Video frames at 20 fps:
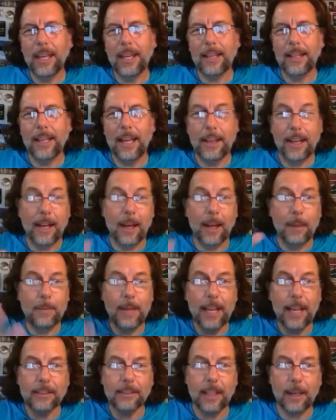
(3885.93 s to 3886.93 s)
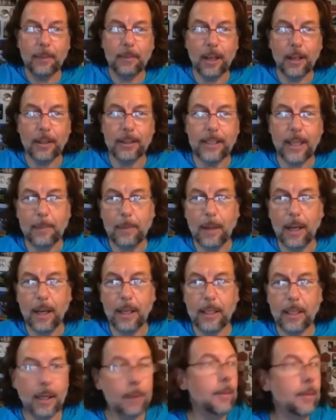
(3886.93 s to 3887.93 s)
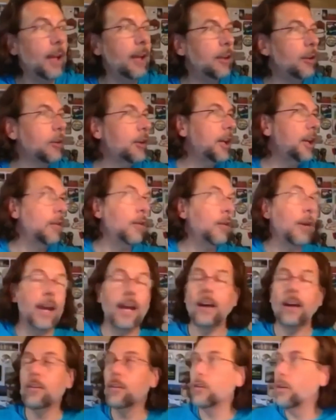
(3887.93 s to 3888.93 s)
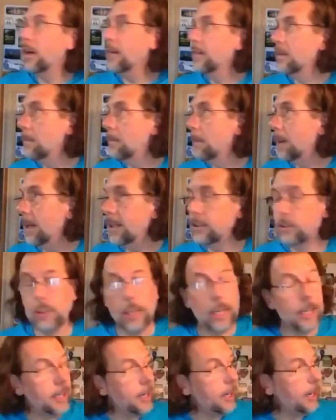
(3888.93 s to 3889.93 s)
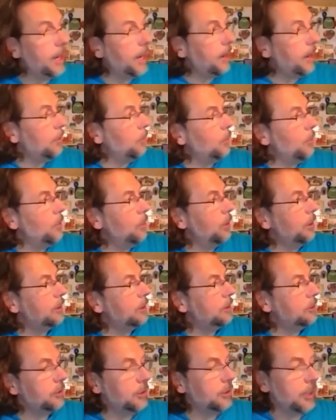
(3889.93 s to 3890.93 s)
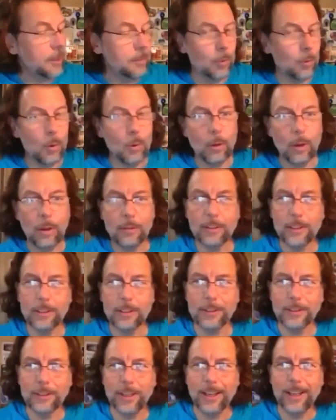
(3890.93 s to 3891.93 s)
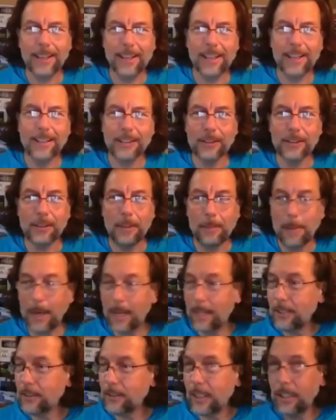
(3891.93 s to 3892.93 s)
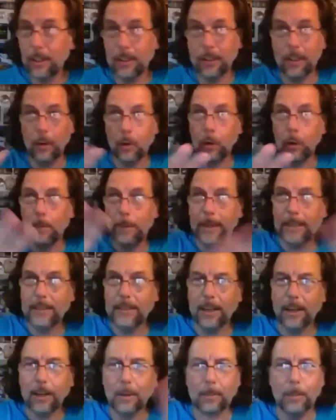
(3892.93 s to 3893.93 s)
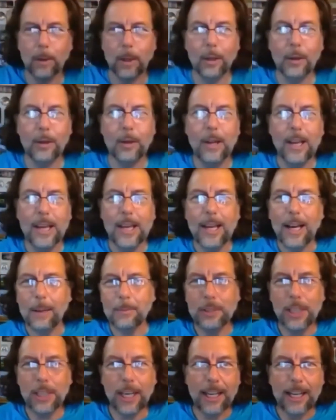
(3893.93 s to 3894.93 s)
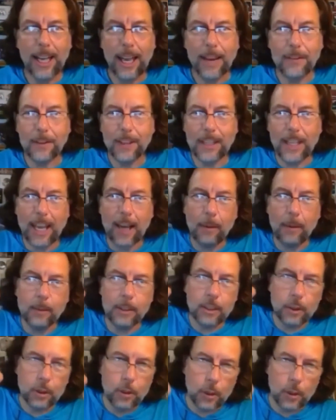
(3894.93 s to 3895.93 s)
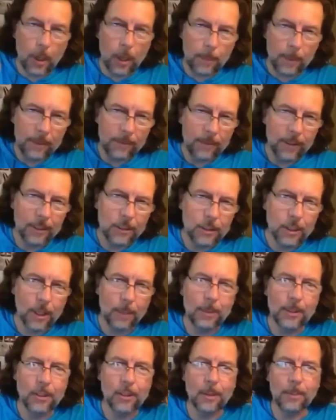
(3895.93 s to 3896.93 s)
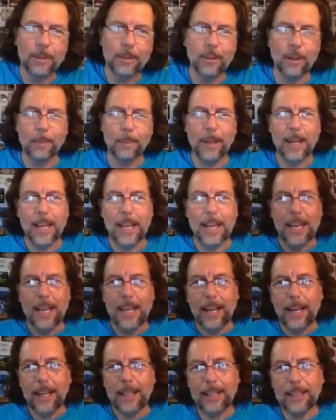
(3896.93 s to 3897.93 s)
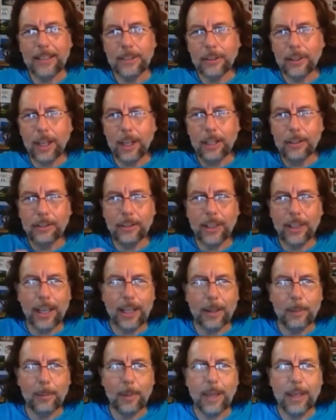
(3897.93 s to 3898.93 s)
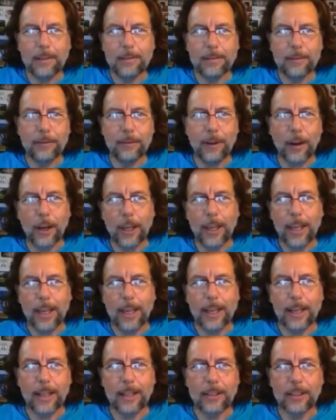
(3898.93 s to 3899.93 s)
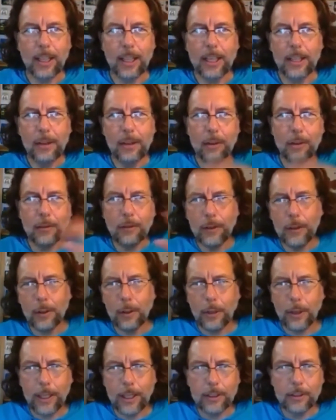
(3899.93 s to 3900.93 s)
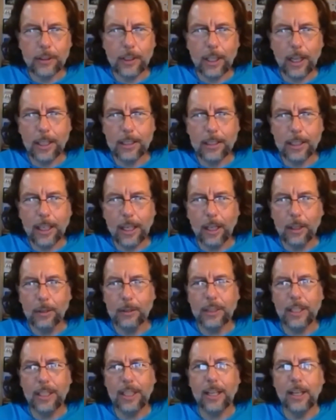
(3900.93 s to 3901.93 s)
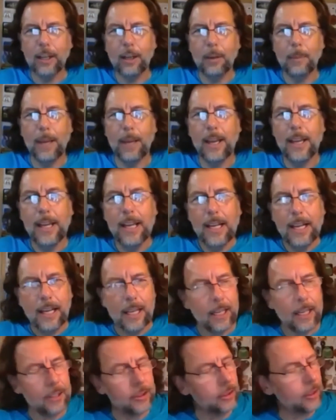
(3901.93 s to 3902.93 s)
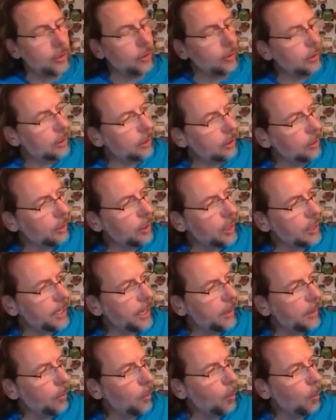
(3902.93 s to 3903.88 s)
then I'm next, and I'm going down behind, and I'm like looking around all over the place, checking it out. Whoa, look at this steep wall off to the side here. This is amazing. Look at all the big dark blue. I'm checking everything out, and we're just dropping, right? Dropping. And then it starts getting a bit funky, and you can feel things starting to close in a little bit. And I start looking down the